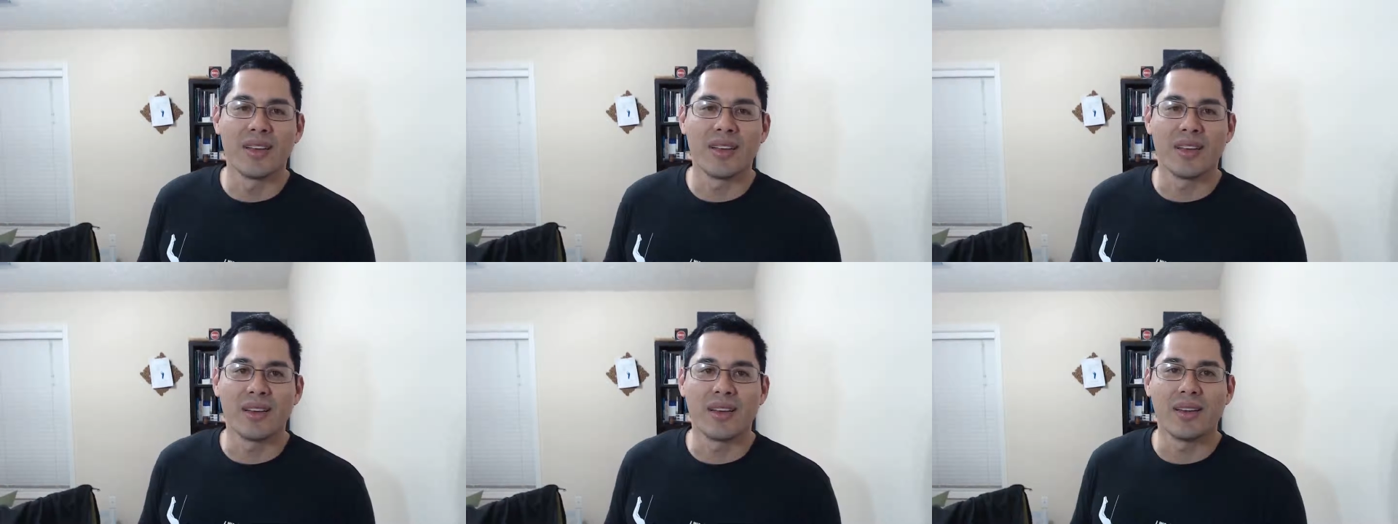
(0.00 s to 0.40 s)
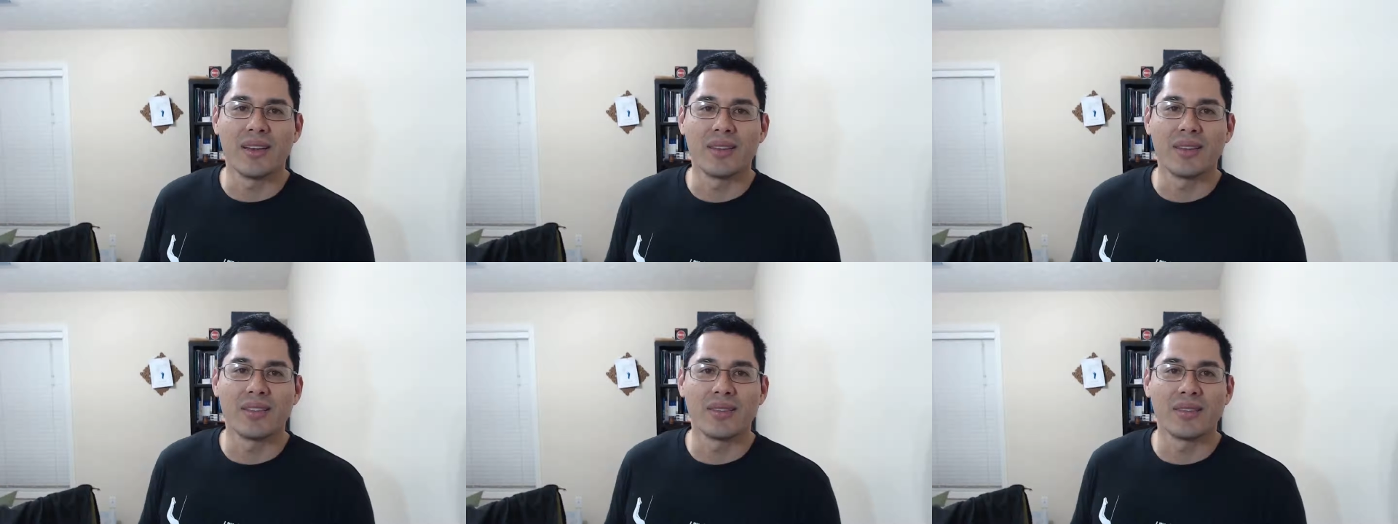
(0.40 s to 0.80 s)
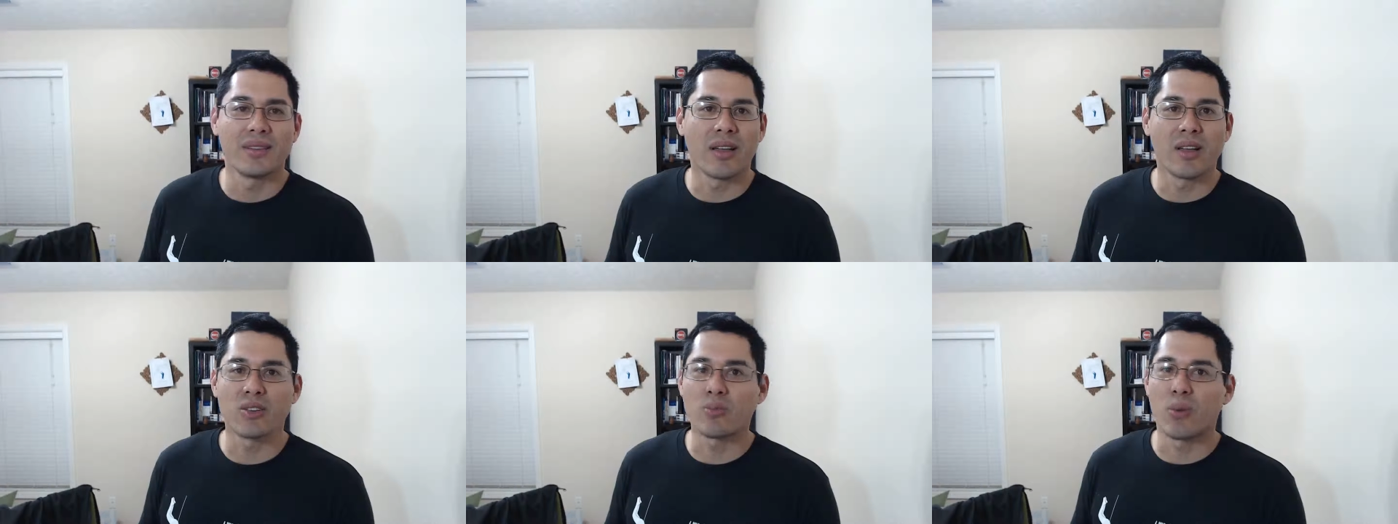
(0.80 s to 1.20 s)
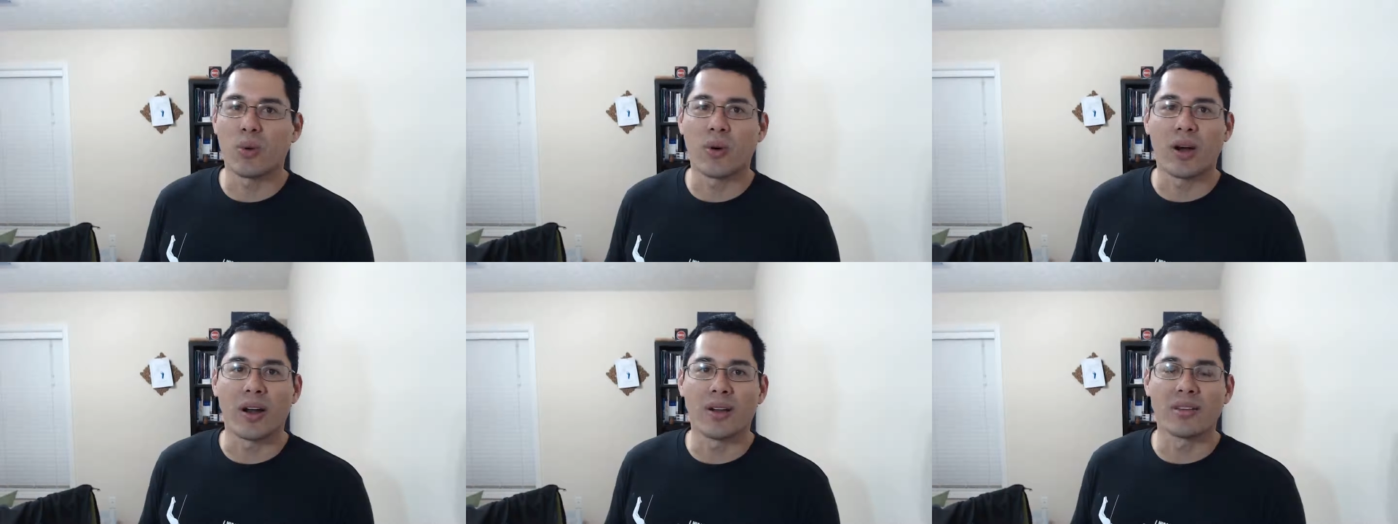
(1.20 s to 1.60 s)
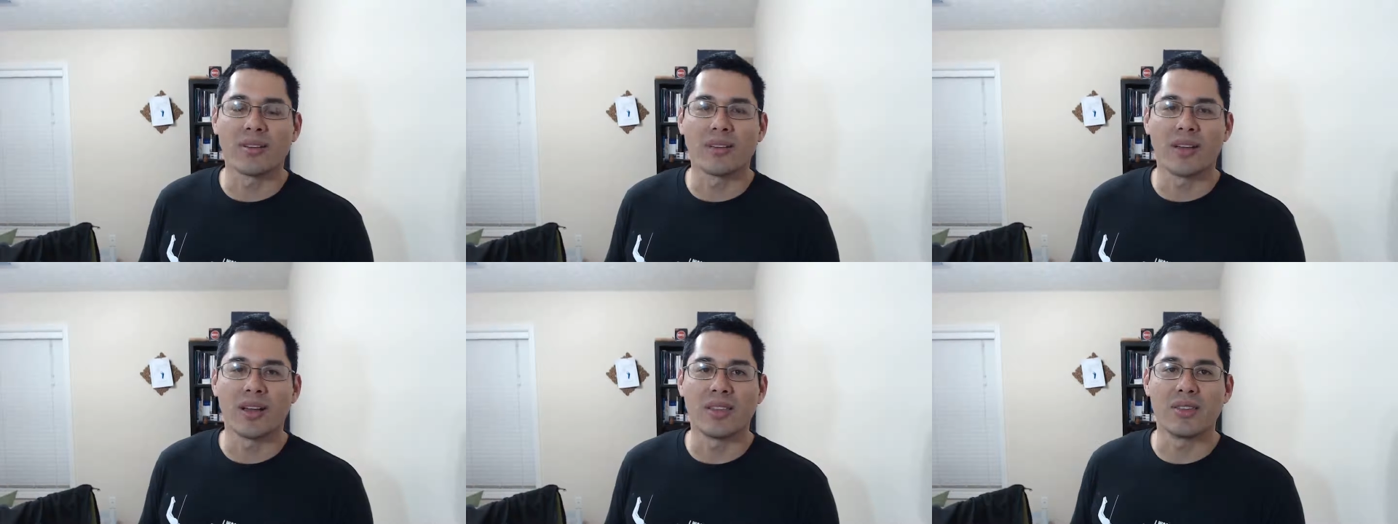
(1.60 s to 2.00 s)
and explore
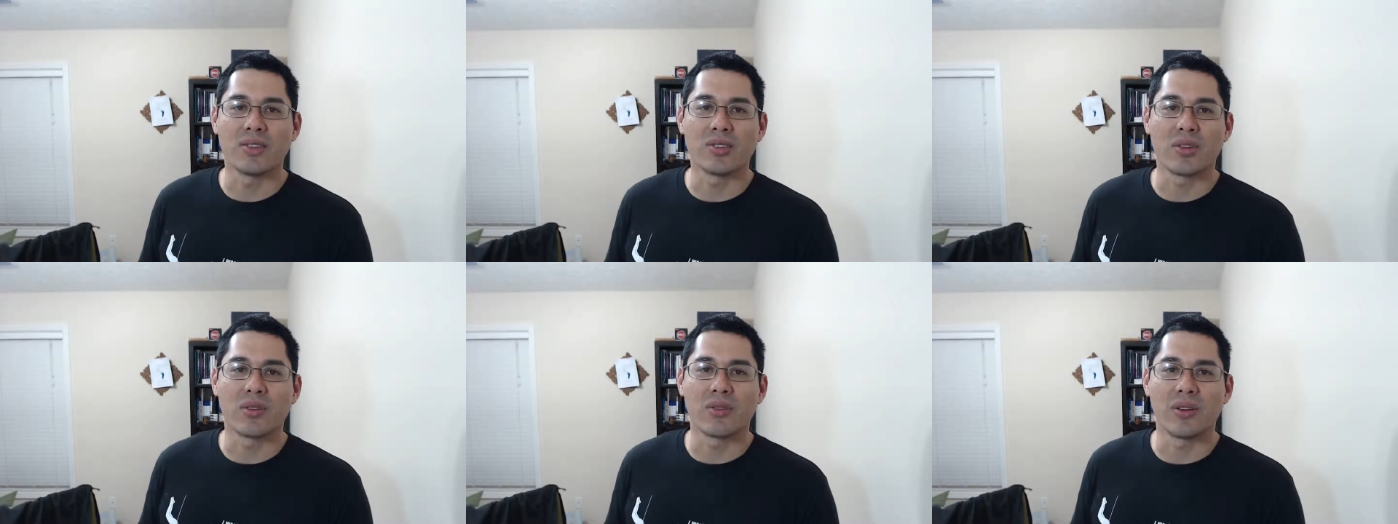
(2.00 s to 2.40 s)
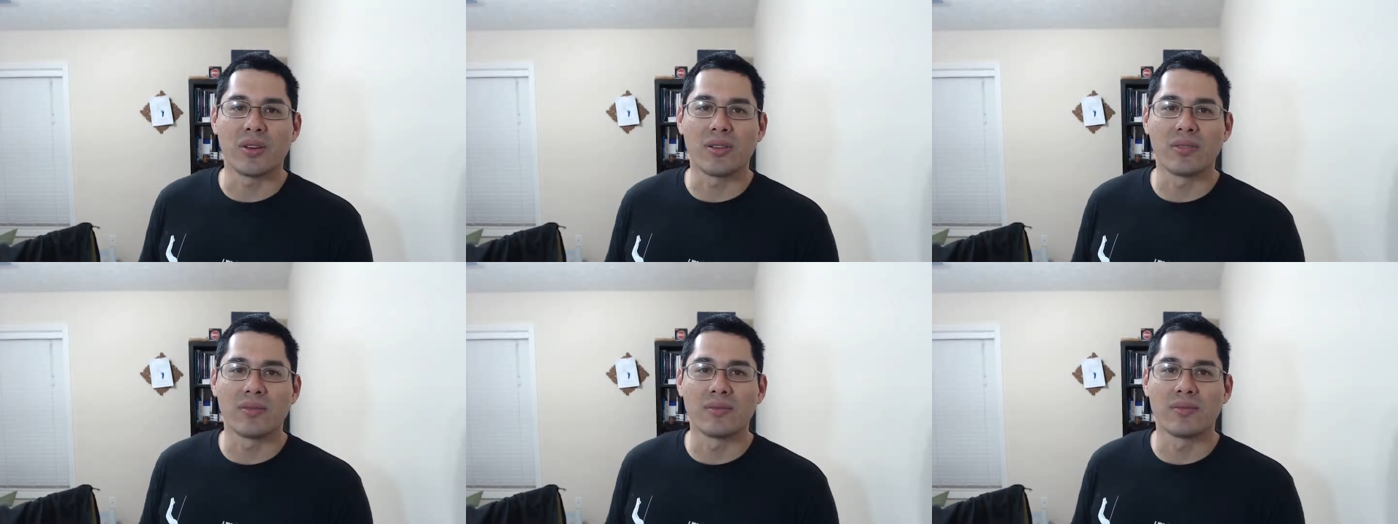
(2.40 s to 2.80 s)
and discover.